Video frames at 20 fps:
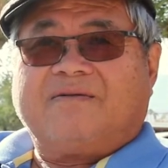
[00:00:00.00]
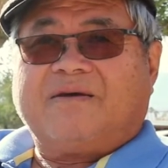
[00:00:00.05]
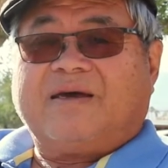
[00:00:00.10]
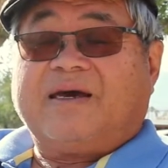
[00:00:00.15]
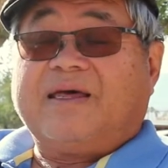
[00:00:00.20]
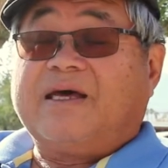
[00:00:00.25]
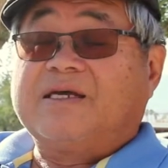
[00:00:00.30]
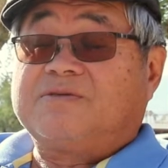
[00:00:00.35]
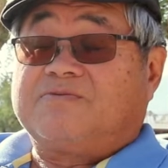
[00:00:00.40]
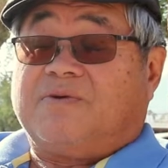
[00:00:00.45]

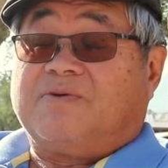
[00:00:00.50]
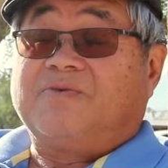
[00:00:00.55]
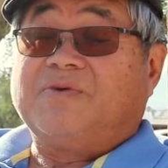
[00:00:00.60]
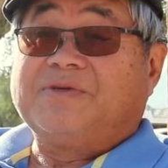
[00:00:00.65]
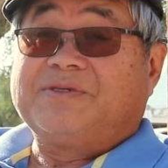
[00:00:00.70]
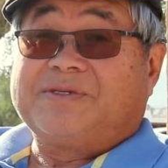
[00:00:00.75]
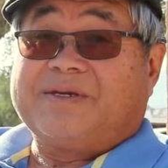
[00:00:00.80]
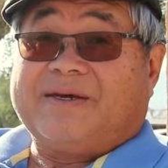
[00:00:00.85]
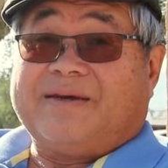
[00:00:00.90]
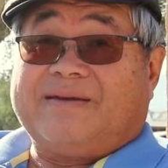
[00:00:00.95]
Yeah, that's what we
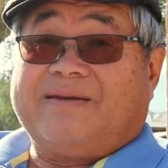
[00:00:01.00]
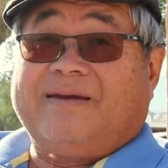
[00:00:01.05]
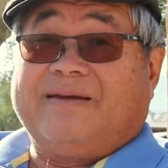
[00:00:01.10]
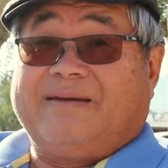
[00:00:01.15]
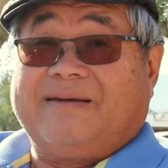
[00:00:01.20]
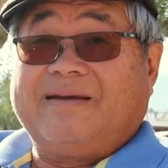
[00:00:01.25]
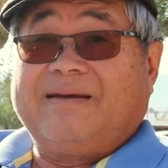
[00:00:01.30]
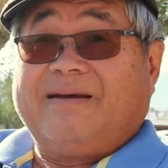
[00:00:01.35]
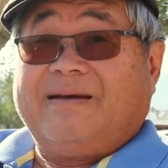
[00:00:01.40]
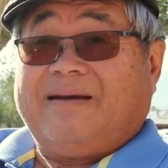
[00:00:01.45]
said.
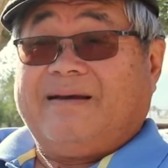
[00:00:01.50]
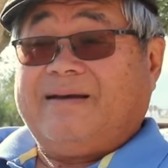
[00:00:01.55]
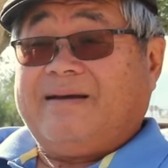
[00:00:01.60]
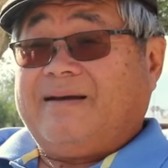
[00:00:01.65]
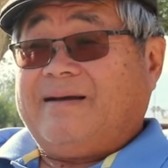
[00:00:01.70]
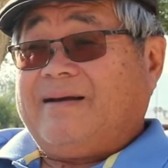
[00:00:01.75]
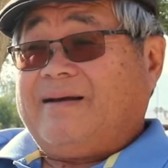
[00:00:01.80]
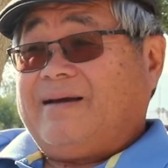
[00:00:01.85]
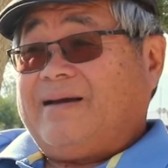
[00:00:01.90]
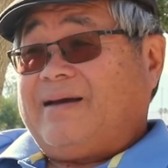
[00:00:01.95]

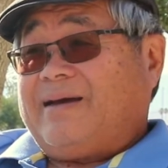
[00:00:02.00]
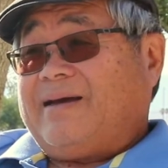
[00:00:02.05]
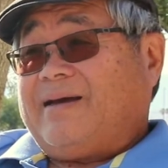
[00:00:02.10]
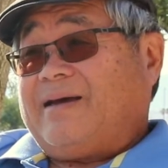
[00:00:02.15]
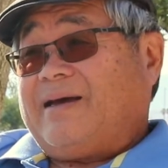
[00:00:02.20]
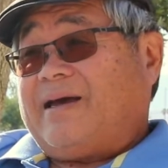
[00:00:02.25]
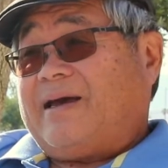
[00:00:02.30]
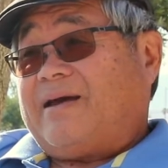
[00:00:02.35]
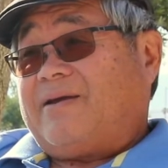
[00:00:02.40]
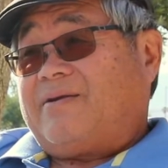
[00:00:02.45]

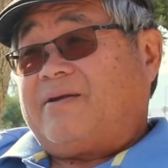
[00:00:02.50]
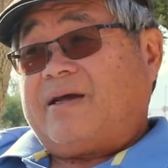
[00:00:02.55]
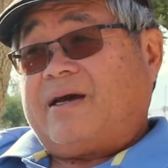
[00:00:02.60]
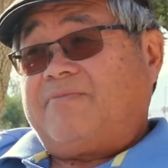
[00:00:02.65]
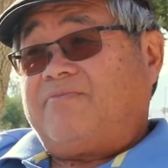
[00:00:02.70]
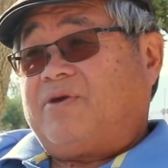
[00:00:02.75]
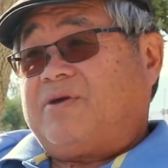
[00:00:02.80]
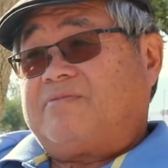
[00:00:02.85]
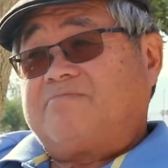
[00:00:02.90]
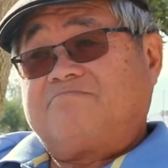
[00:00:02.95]
And I
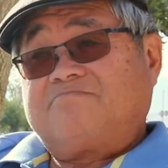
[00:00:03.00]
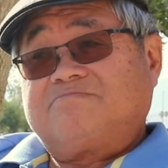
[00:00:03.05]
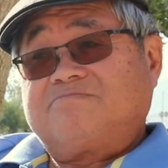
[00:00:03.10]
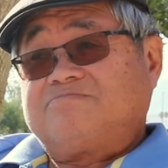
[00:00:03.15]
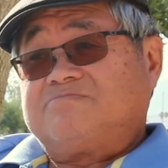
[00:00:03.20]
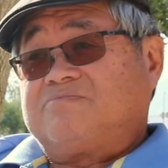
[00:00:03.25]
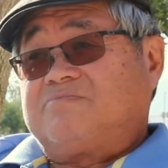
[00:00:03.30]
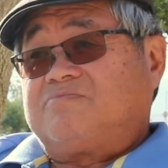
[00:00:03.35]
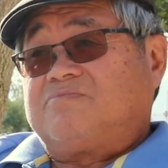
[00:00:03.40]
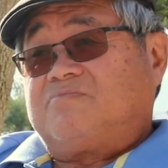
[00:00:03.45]
mean,
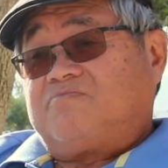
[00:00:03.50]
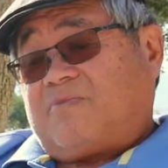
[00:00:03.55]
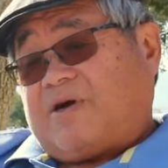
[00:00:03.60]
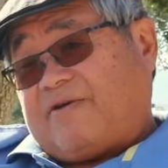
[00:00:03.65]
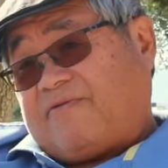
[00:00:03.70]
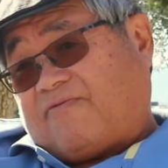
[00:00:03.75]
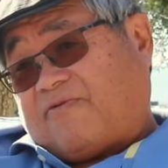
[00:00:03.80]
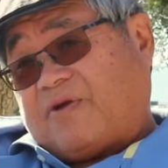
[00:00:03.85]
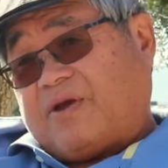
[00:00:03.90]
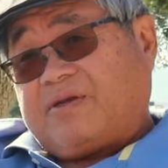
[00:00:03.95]

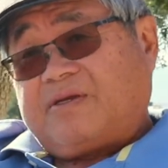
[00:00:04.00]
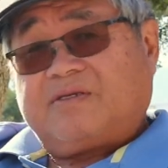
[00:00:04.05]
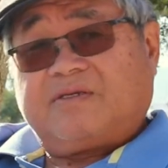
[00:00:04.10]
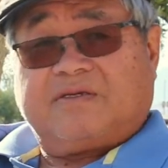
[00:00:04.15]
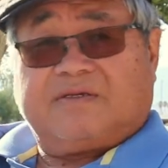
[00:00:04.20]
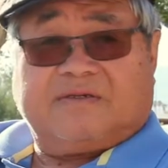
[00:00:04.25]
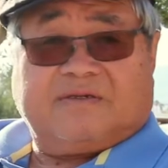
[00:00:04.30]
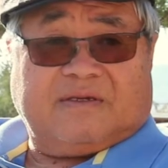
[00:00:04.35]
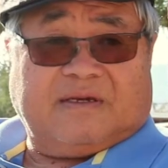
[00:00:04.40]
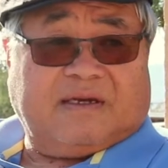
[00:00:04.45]
my friend
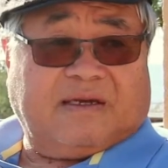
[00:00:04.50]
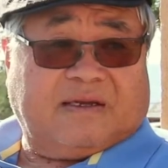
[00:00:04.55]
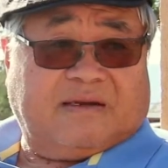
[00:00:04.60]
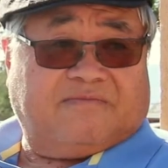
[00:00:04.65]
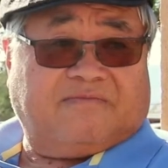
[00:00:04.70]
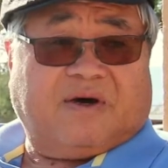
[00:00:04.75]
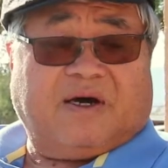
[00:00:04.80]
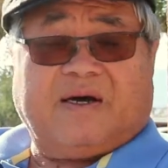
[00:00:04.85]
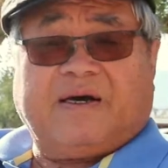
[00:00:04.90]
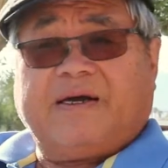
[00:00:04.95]

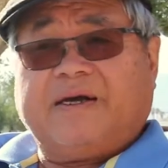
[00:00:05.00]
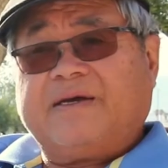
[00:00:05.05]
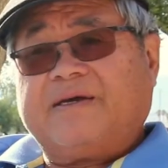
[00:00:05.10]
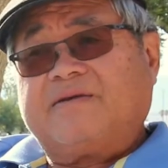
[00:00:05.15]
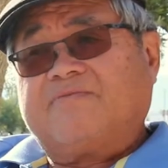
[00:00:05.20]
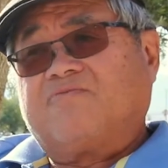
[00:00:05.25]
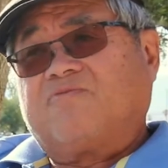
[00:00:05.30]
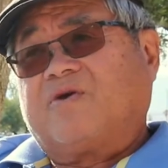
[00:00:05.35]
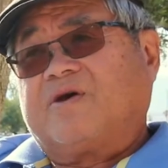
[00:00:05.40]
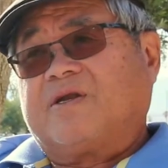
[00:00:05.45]
and
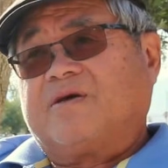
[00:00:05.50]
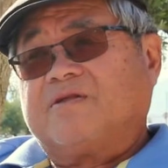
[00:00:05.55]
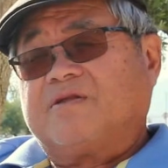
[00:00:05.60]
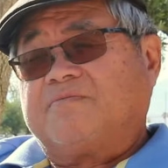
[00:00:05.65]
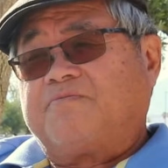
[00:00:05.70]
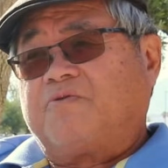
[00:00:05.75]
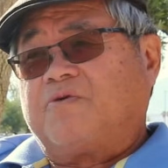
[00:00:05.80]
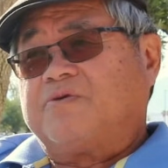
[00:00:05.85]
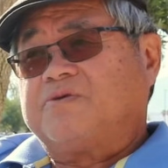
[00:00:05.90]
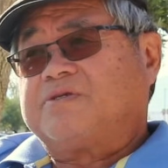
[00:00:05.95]
one other
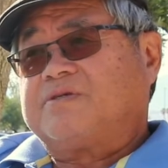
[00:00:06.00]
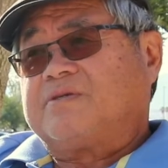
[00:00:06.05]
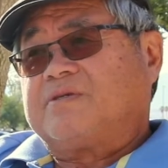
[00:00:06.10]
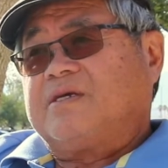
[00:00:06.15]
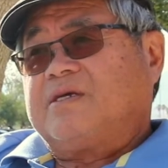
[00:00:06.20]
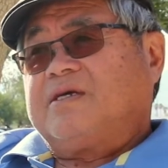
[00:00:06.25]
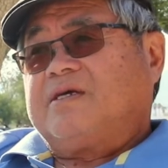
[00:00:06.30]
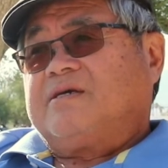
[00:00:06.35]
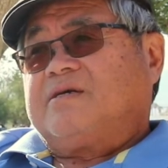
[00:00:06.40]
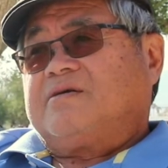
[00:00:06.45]
person,
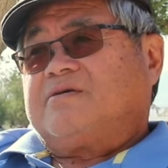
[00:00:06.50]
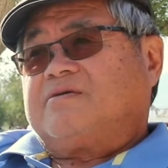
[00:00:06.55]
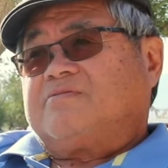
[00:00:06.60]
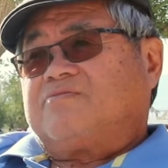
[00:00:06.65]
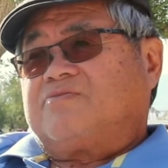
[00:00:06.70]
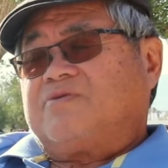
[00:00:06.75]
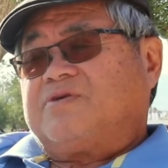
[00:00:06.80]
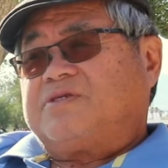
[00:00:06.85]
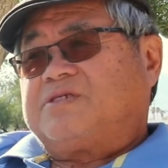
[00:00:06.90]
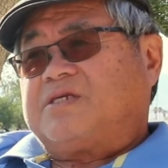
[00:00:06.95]

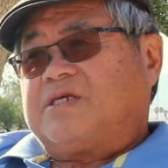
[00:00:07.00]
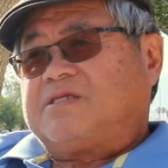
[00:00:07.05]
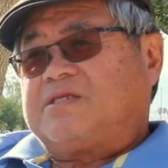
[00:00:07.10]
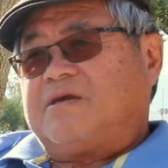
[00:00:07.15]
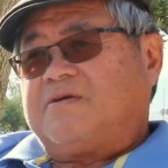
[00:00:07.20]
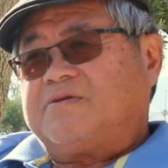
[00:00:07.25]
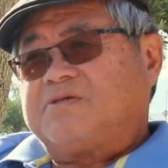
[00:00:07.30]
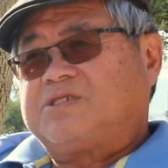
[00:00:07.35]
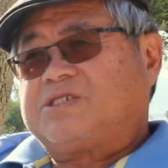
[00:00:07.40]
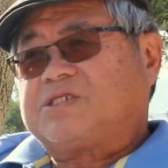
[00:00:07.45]
we sit
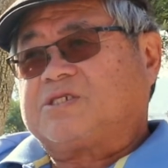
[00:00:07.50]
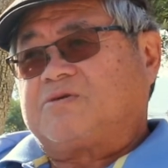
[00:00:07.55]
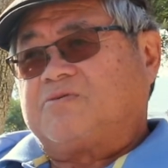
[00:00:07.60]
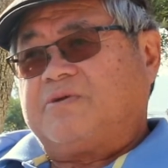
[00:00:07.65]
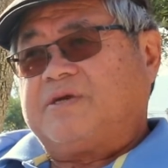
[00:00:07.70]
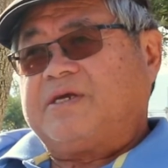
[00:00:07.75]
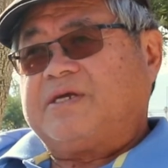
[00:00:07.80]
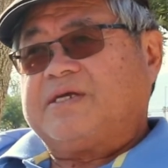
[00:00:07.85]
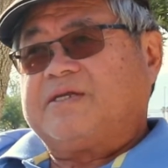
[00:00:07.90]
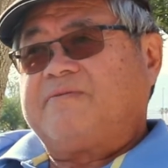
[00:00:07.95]
there and
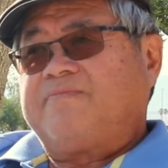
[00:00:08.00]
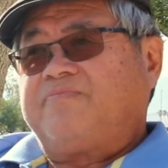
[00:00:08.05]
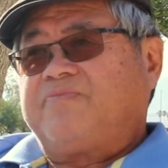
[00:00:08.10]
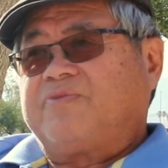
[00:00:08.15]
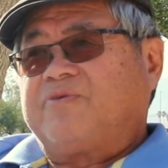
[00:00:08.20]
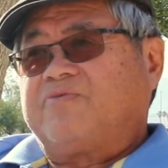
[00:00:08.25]
screen.